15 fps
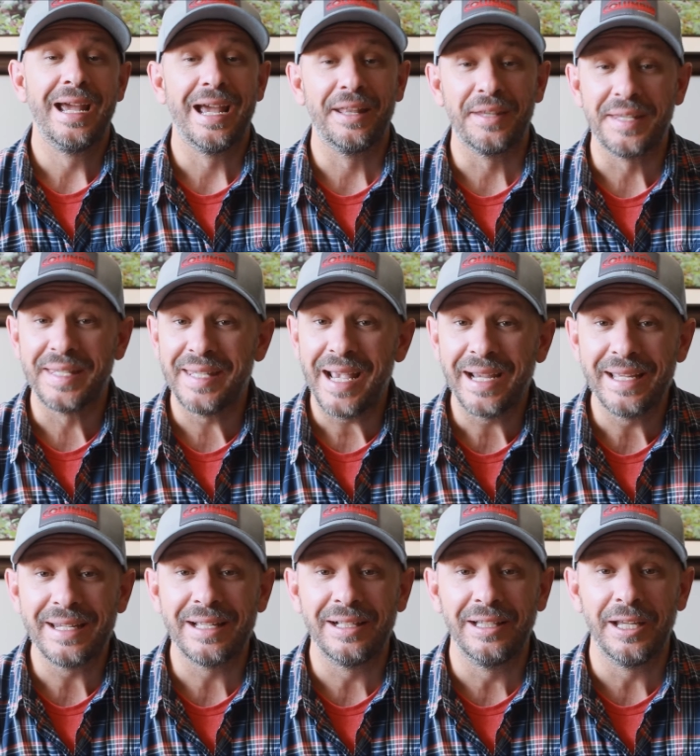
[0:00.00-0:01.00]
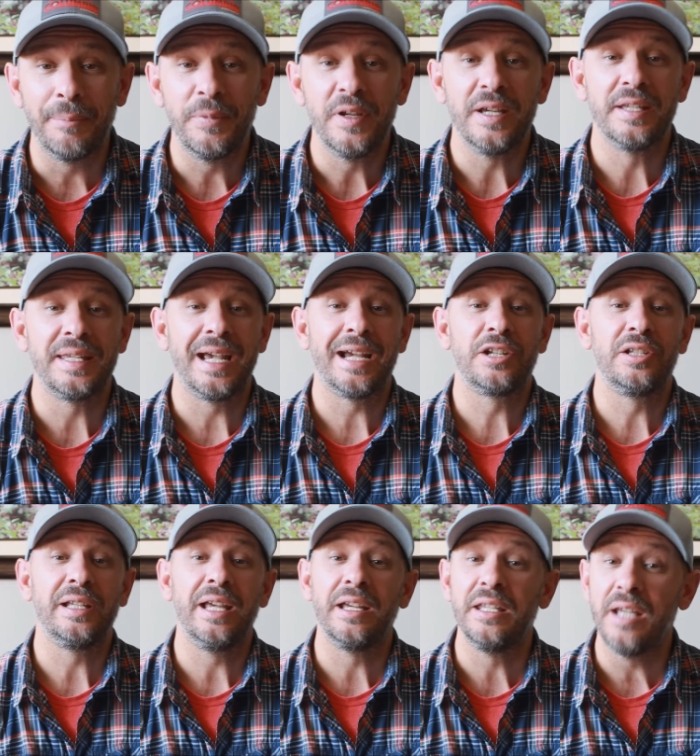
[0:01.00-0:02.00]
And the second clip is
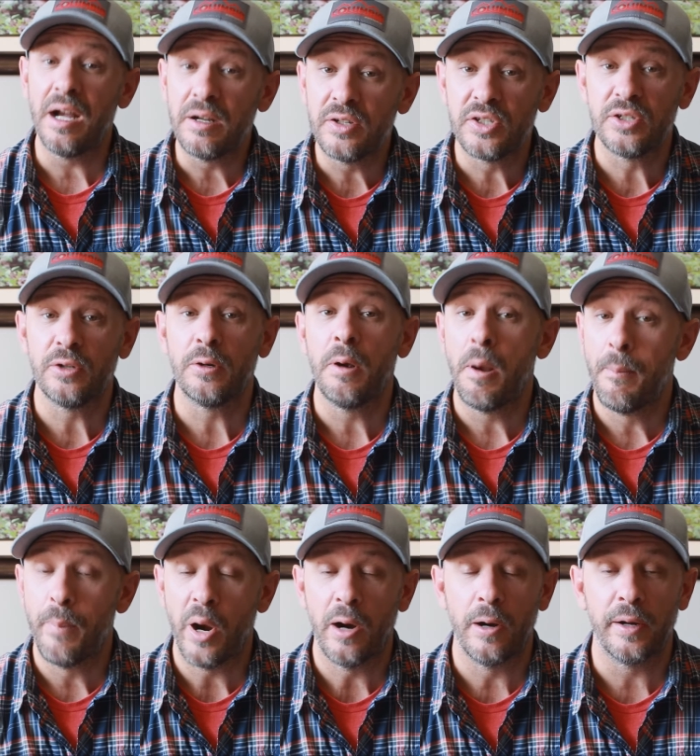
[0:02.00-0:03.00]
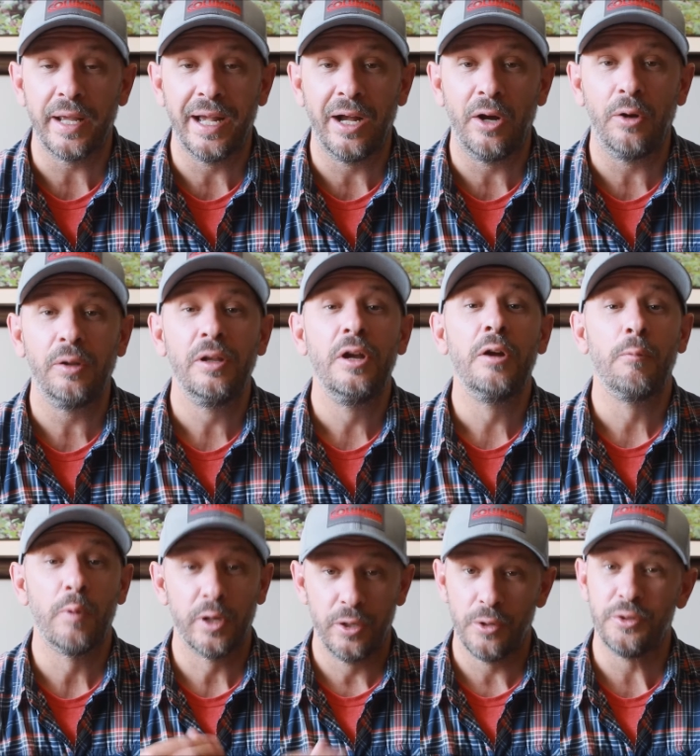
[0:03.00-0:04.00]
actually a youngster barred owl
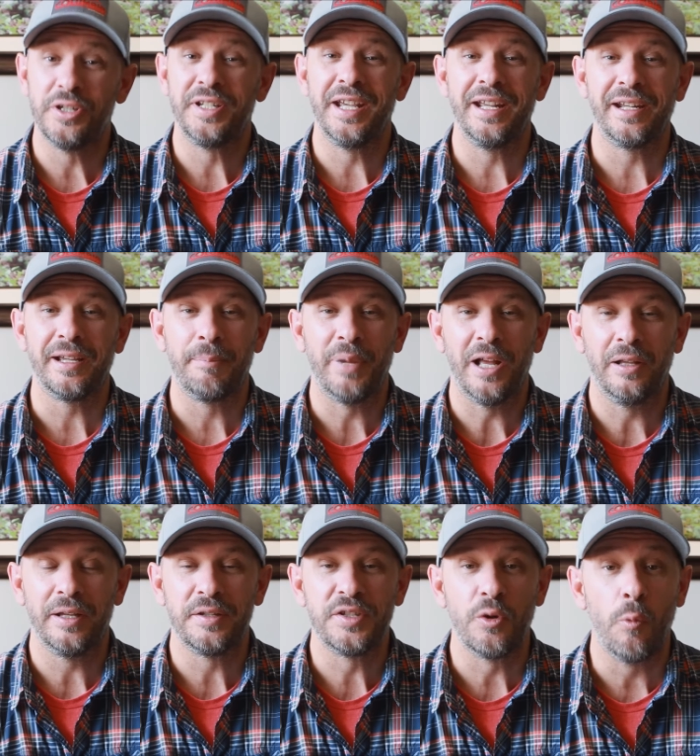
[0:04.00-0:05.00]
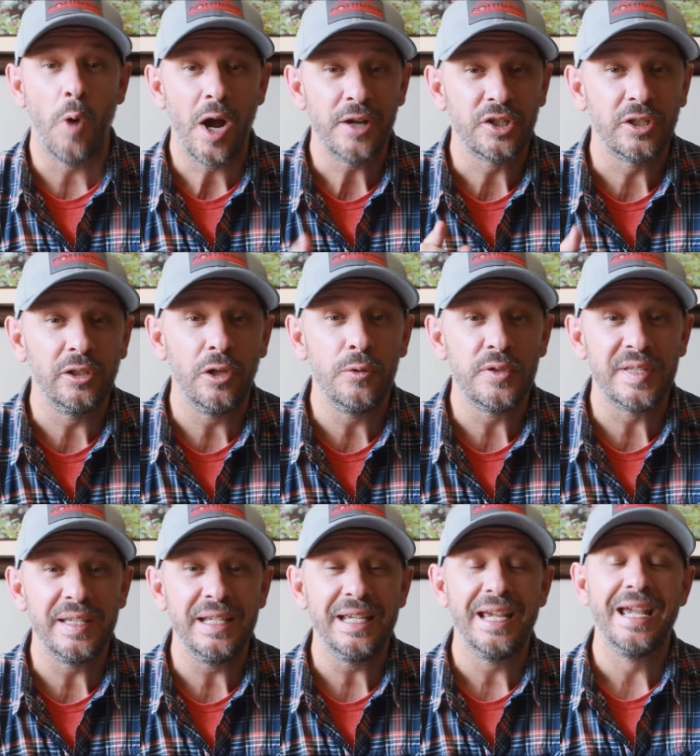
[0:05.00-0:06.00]
regurgitating a pellet. So watch
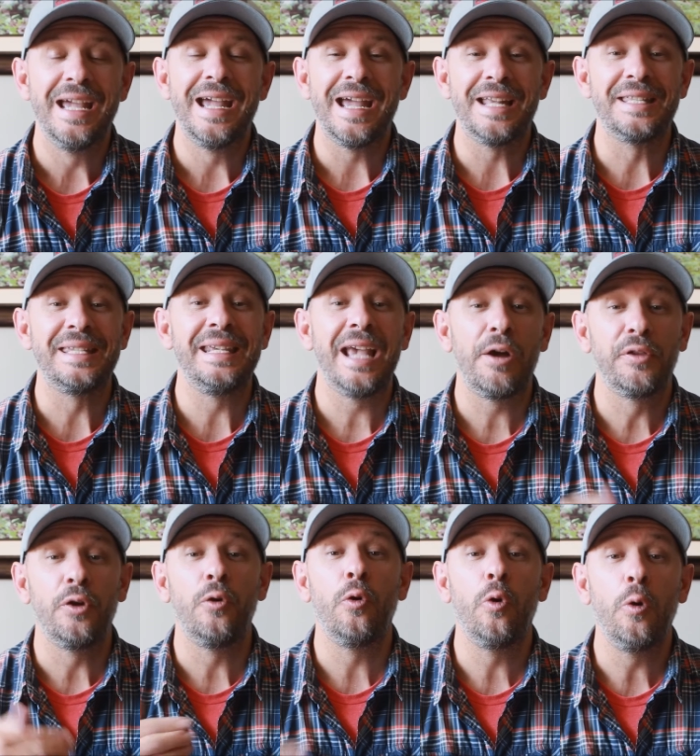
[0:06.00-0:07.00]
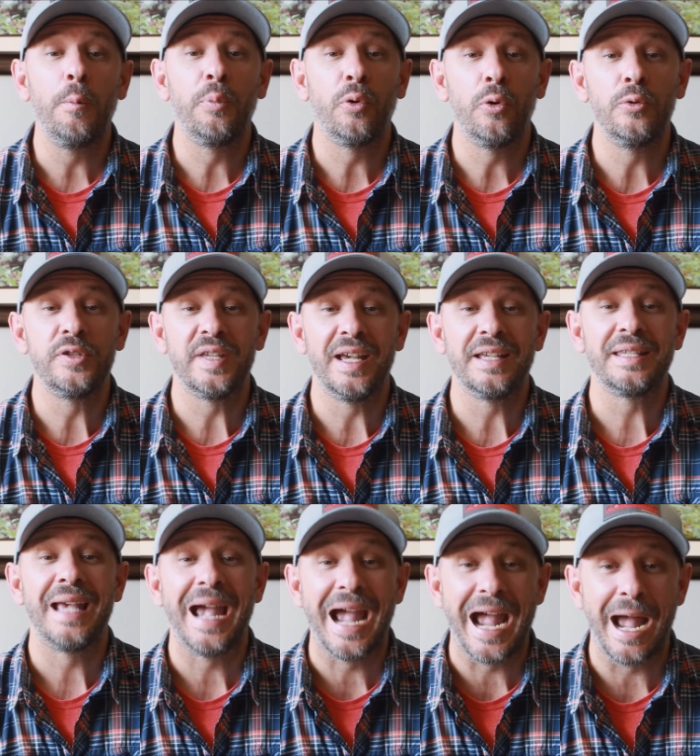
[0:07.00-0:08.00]
closely and see how the whole
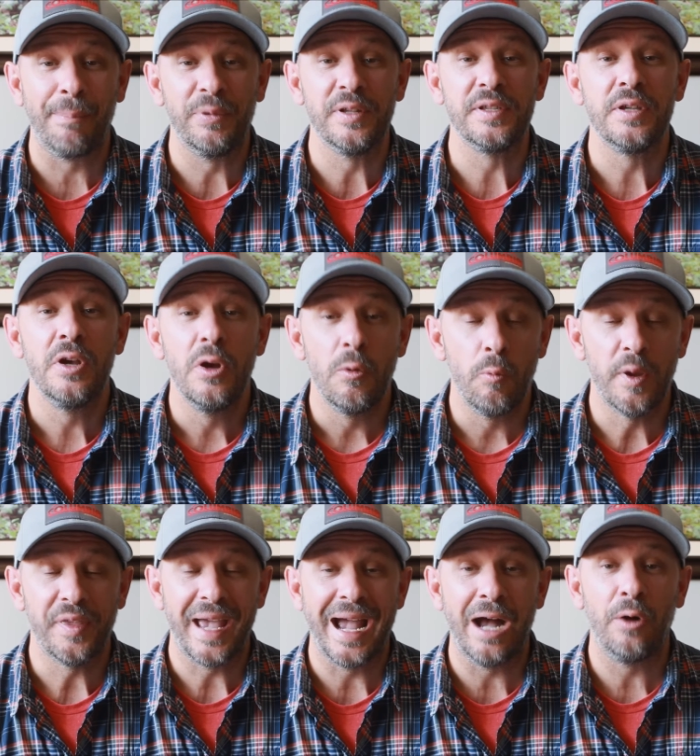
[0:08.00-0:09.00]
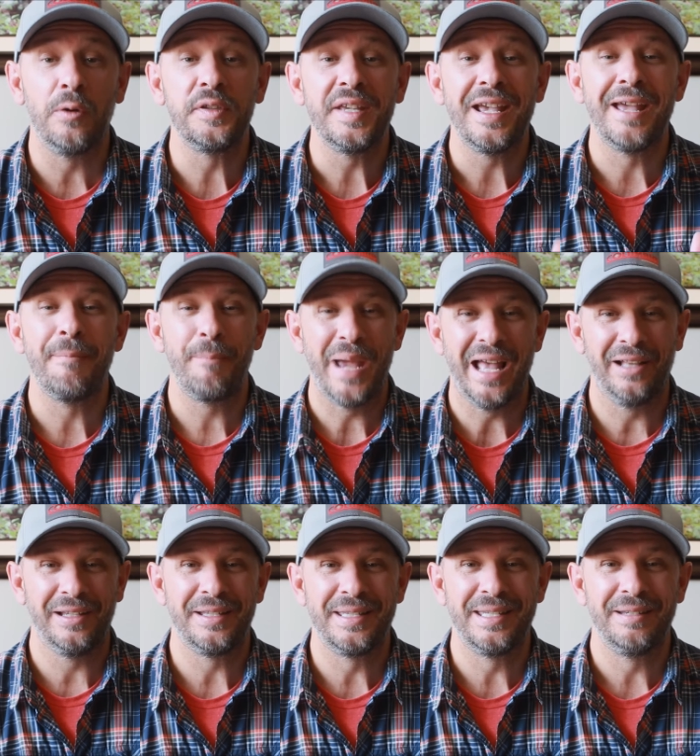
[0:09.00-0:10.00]
process happens with owls and
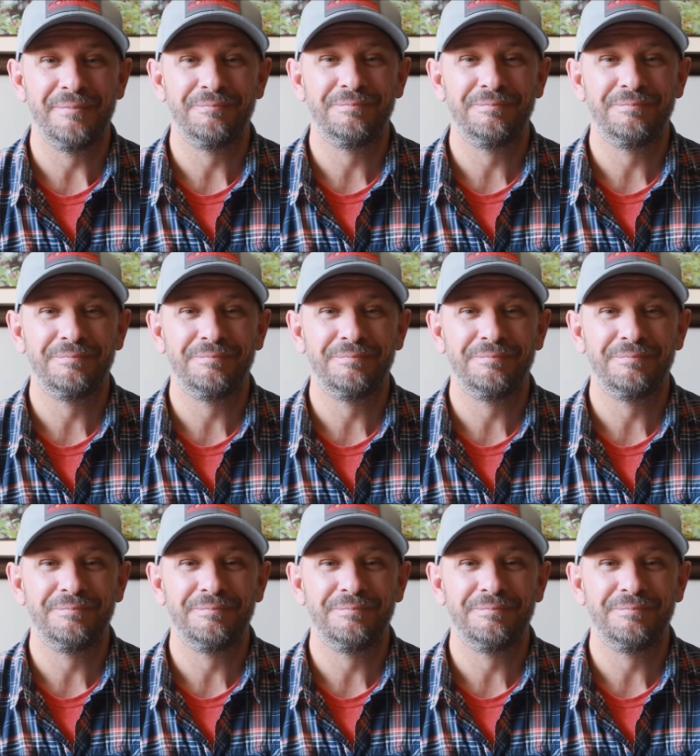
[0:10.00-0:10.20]
pellets.